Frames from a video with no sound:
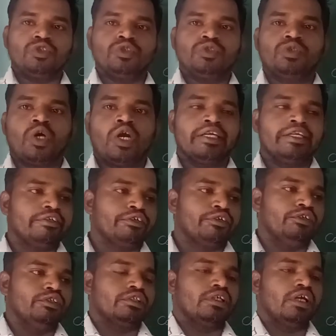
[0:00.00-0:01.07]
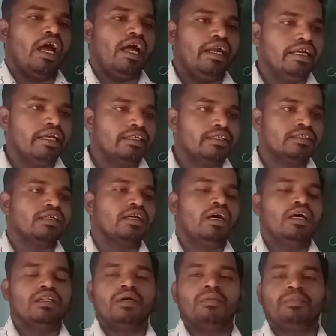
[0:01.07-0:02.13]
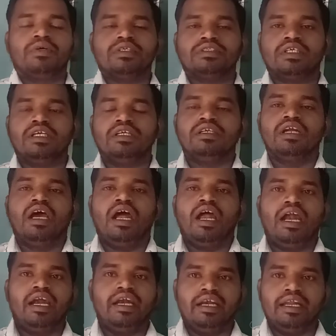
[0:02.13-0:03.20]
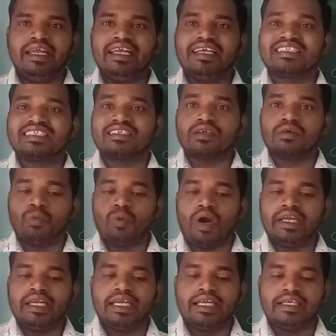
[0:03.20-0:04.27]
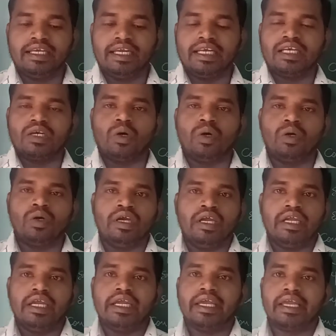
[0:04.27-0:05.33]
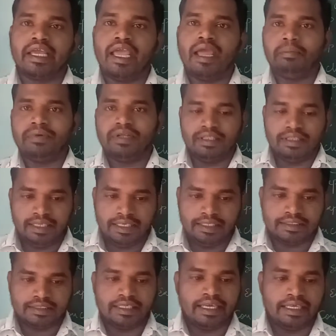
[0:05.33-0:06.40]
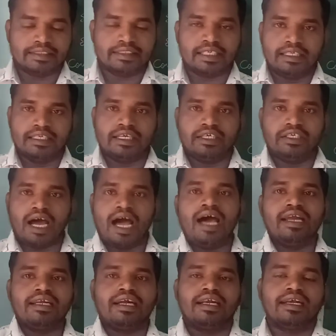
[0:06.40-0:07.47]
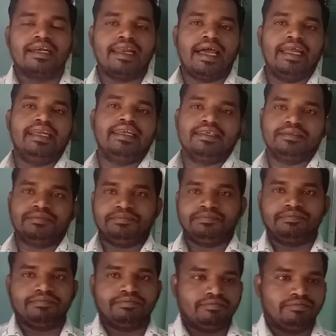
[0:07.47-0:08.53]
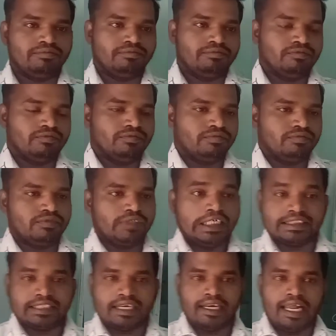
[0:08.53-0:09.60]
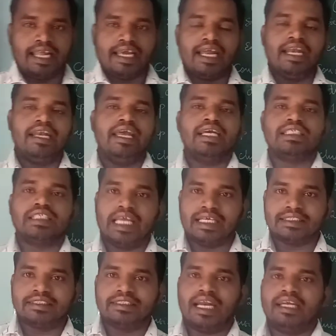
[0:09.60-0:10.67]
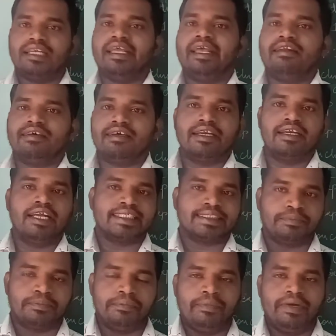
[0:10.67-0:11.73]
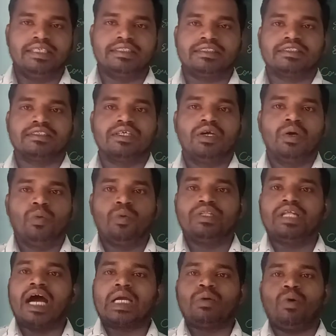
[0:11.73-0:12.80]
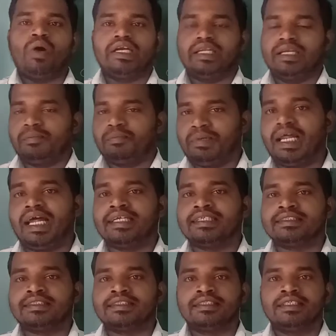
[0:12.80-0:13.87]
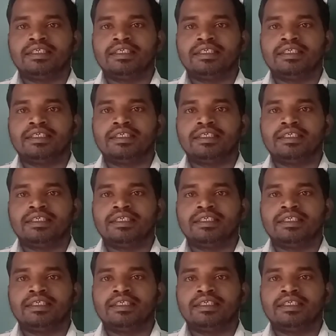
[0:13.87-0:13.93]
John Inkins, and he is the person, and is what he did, no, he kept these things in the dark and light. It's an elegant, he has done the elegant experiments with aquatic plants.